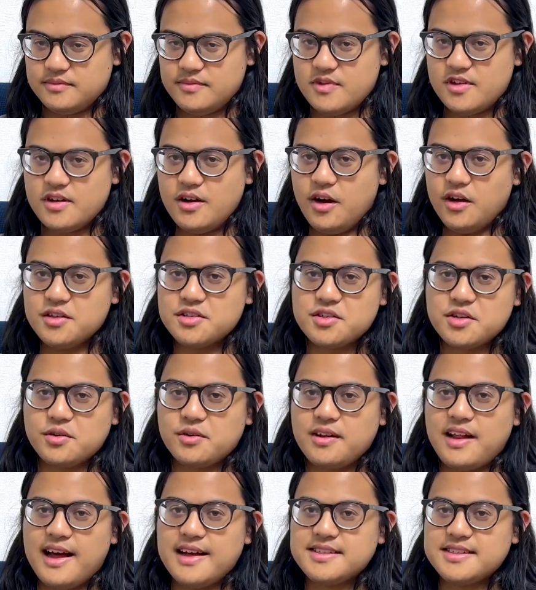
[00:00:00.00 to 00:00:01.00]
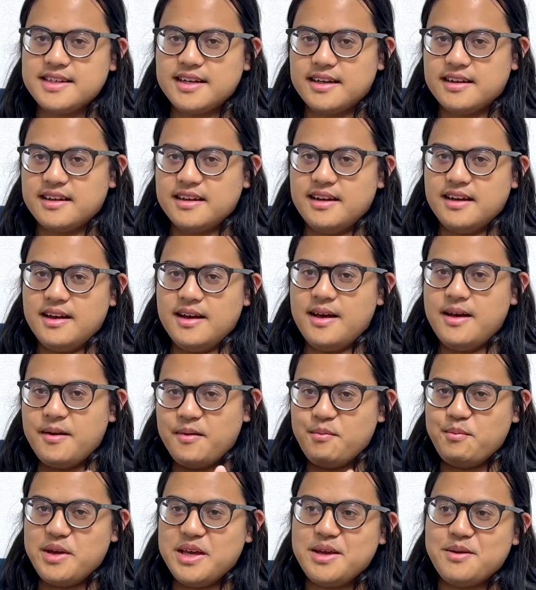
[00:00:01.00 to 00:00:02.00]
Also, classic
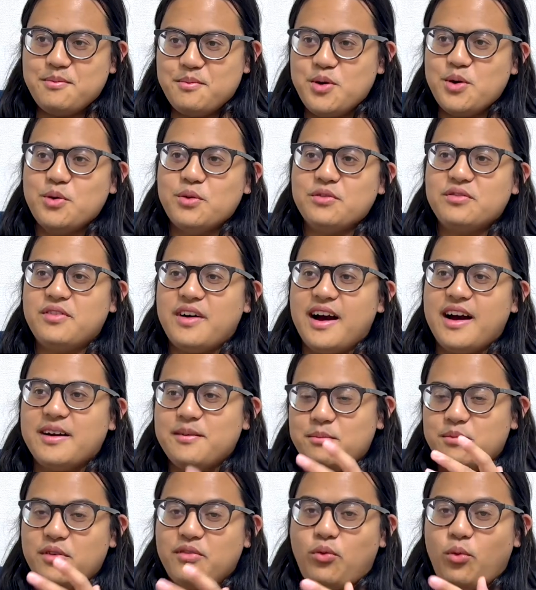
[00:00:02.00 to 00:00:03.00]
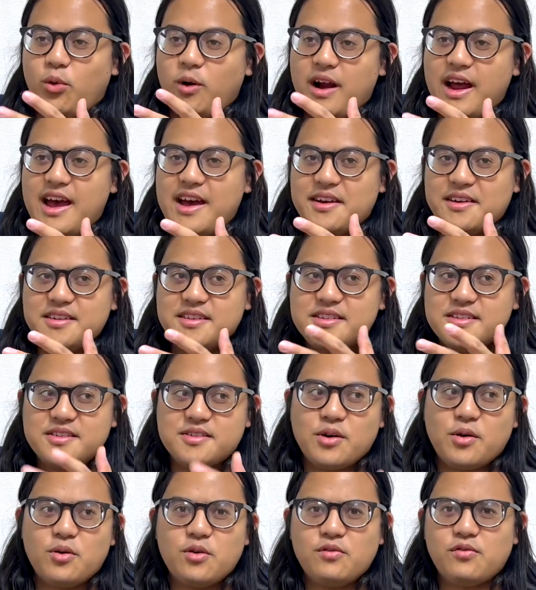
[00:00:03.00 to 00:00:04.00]
me move. Before I had a
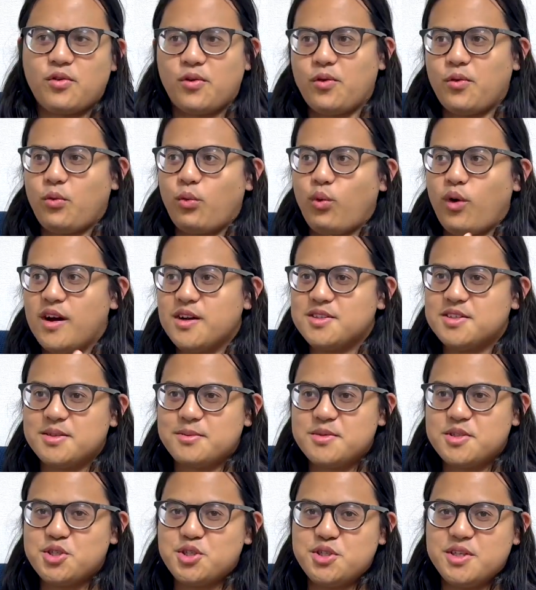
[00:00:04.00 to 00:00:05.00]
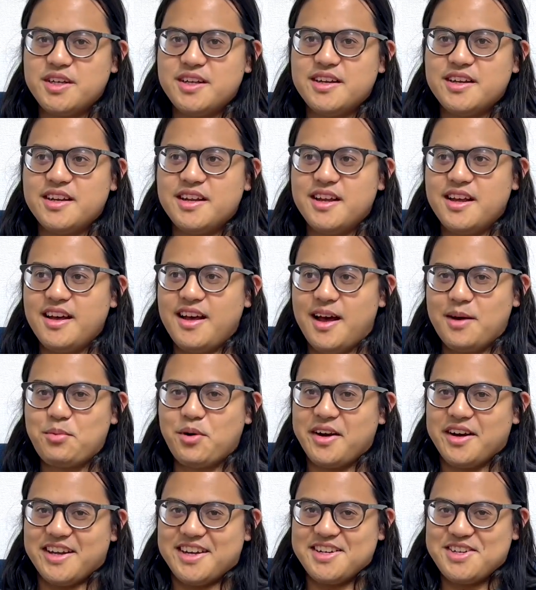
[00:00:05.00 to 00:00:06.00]
stove or a washing machine, I bought
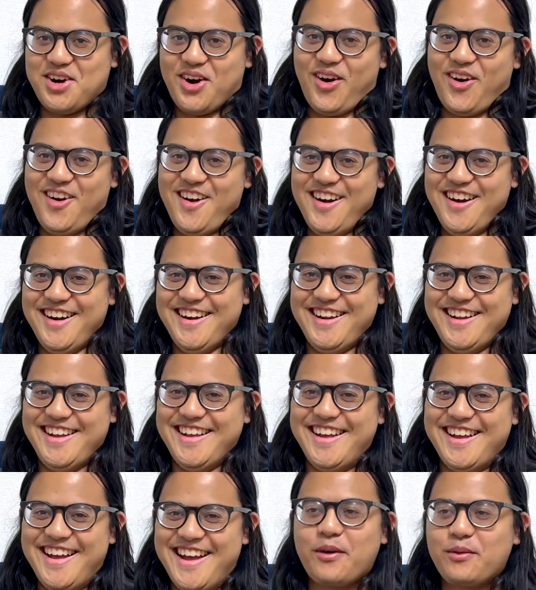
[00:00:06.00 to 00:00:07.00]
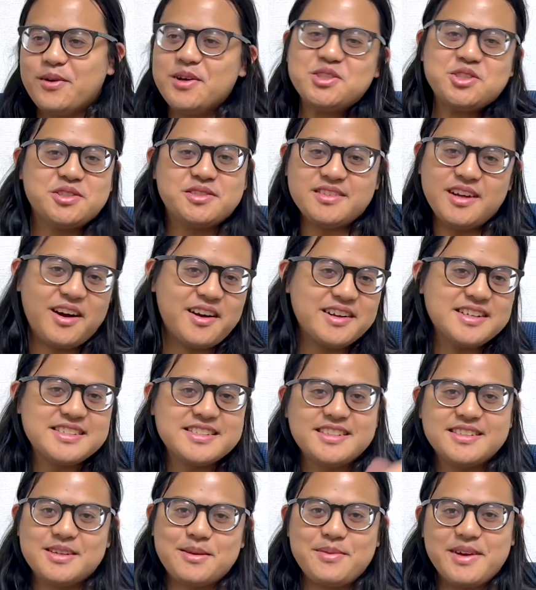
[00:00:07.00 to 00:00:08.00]
a guitar, which honestly
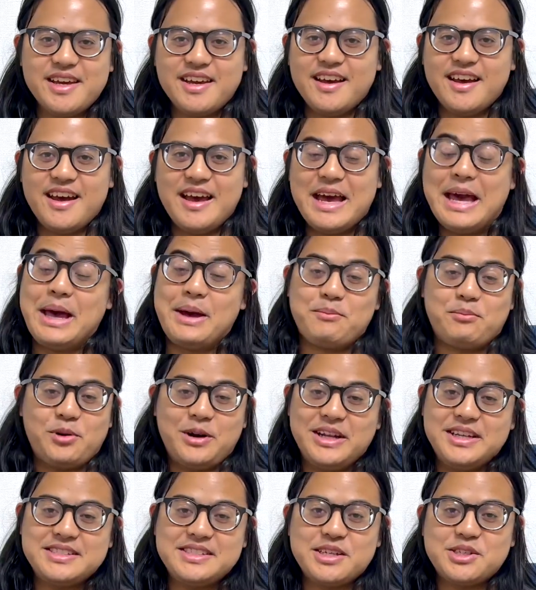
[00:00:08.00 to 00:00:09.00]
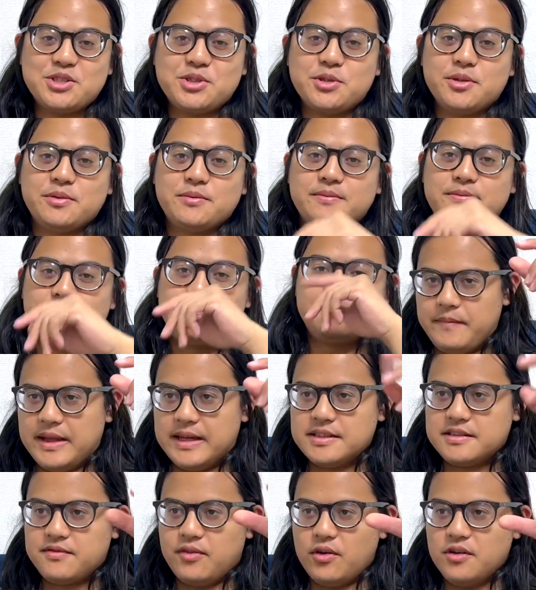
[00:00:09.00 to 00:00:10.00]
to me, pretty essential.
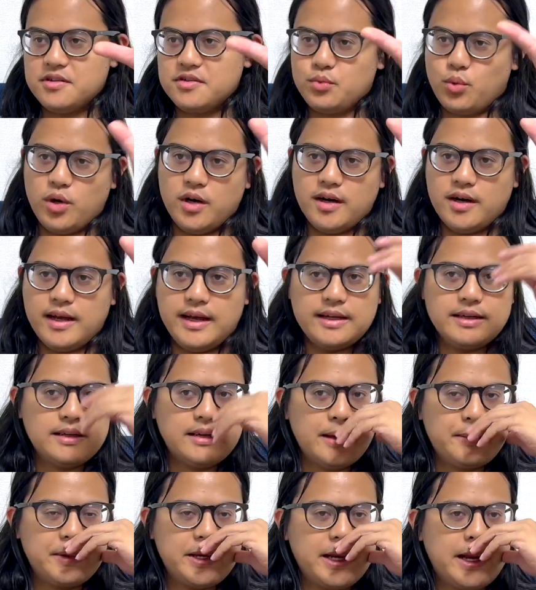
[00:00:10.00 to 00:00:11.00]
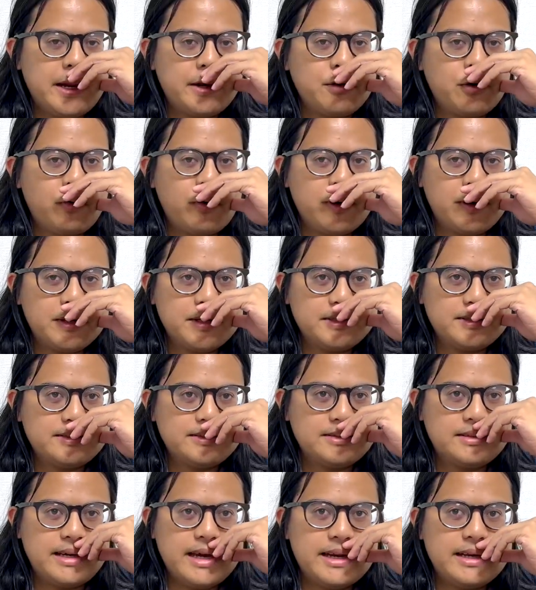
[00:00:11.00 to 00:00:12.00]
As far as work, I don't want to
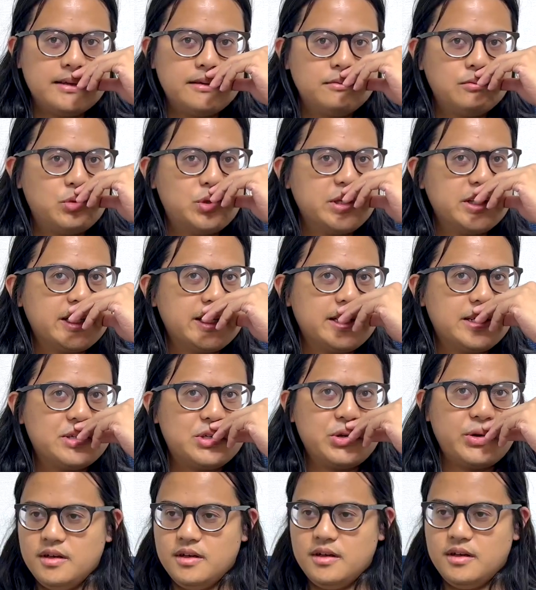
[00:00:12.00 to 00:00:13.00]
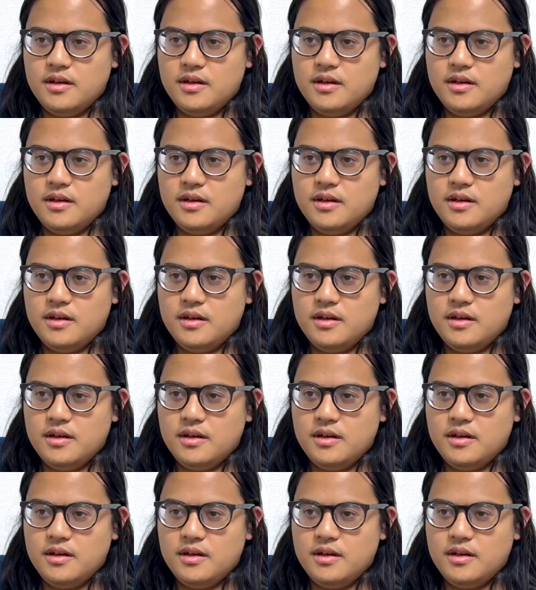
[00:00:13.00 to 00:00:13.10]
get really into it.